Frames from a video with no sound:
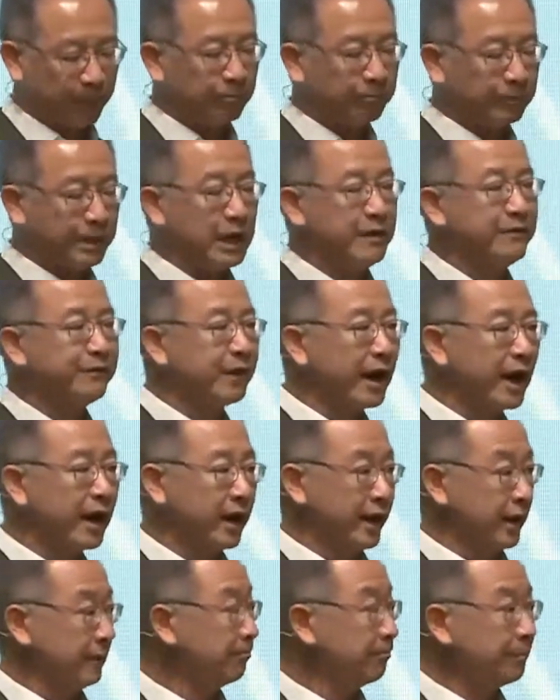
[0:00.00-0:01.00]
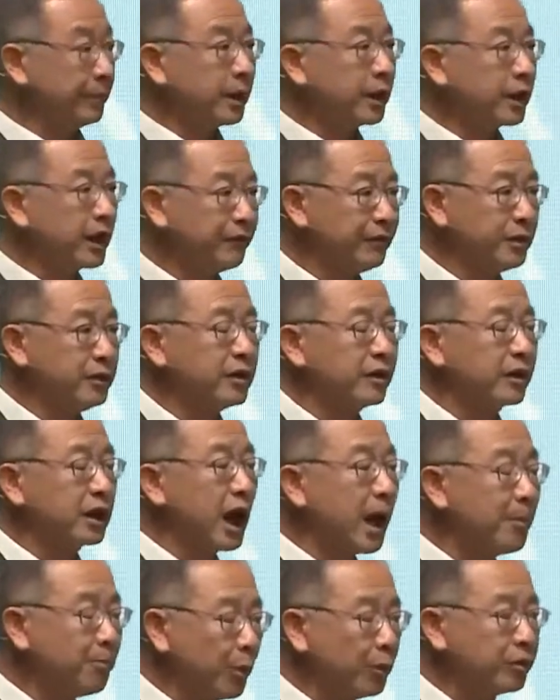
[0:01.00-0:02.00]
DeFi, given the
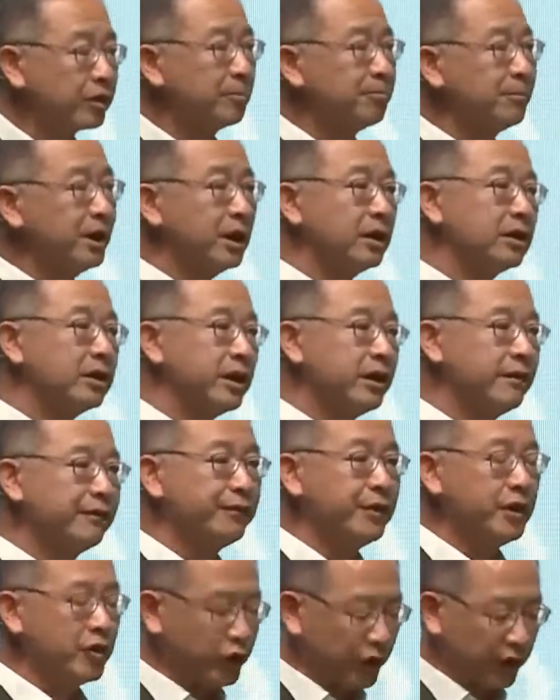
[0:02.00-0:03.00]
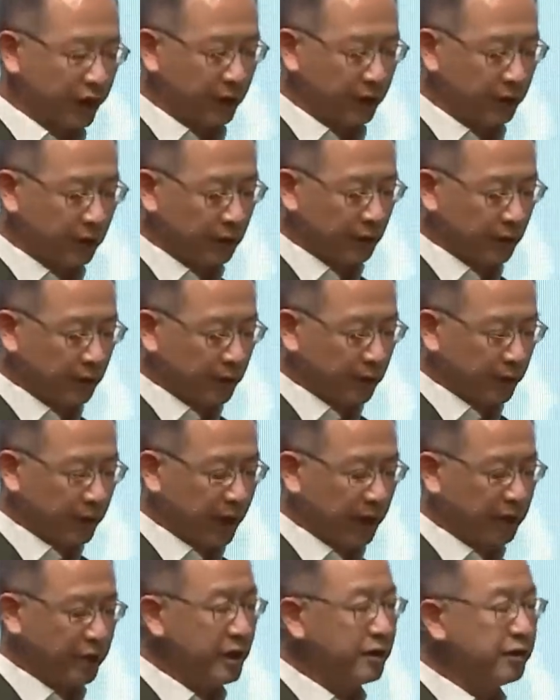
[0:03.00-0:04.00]
composability feature,
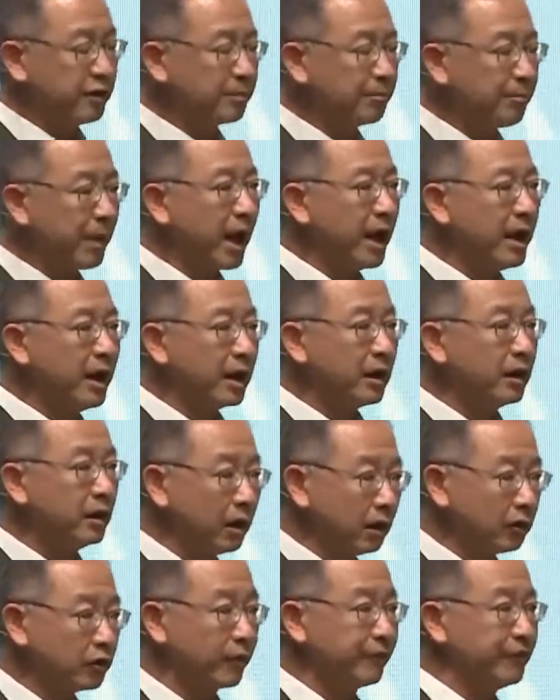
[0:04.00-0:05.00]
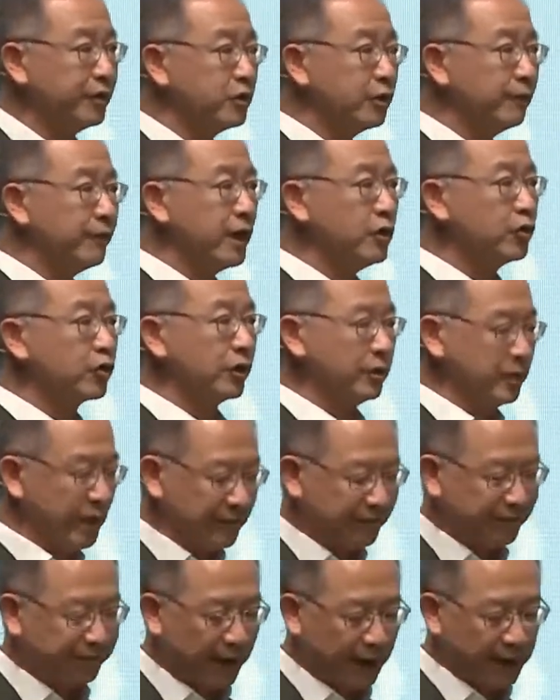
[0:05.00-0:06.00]
can inspire a lot of innovation
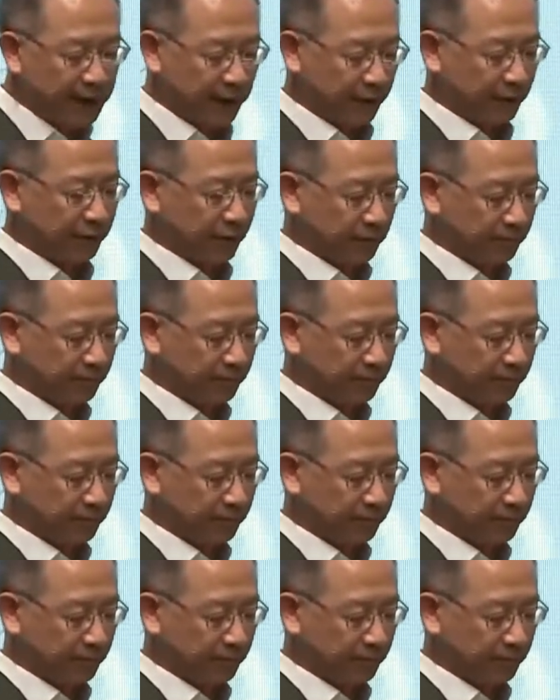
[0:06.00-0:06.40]
in finance.